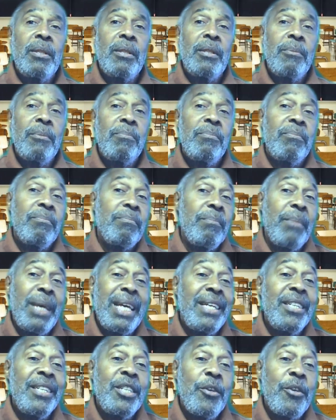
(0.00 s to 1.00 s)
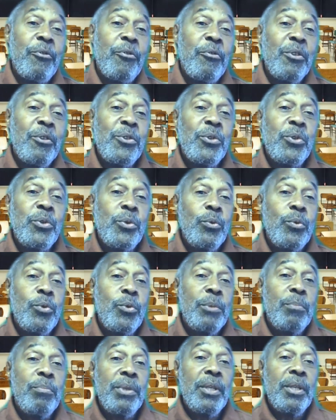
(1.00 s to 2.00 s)
the main difference
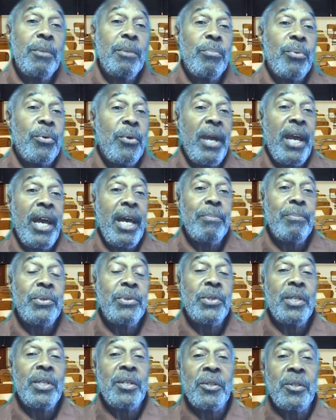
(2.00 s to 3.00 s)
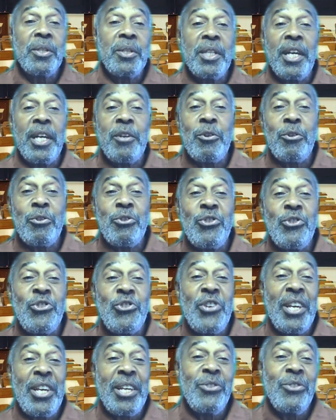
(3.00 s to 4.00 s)
would be perhaps a letter
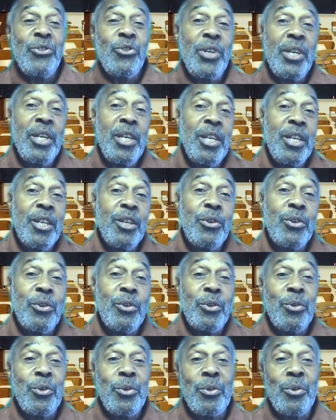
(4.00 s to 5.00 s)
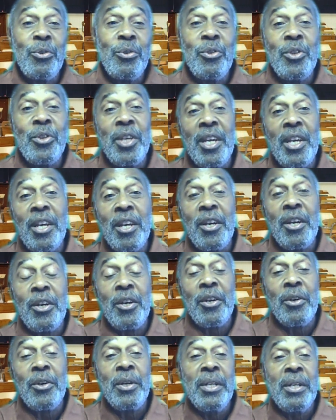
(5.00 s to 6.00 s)
change here or
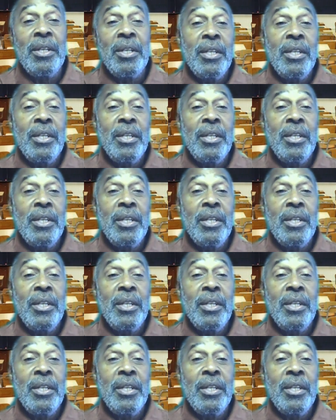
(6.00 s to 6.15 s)
there,